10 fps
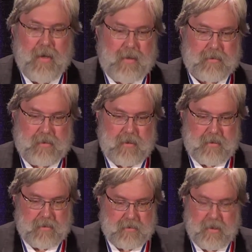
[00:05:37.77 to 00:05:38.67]
It's
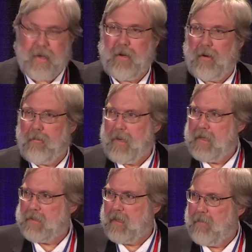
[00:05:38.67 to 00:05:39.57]
the singular
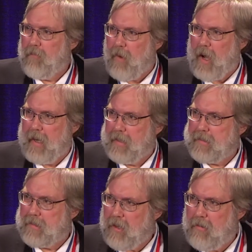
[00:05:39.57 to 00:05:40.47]
reason why
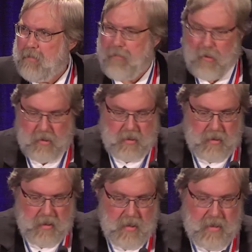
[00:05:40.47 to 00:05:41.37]
it's so important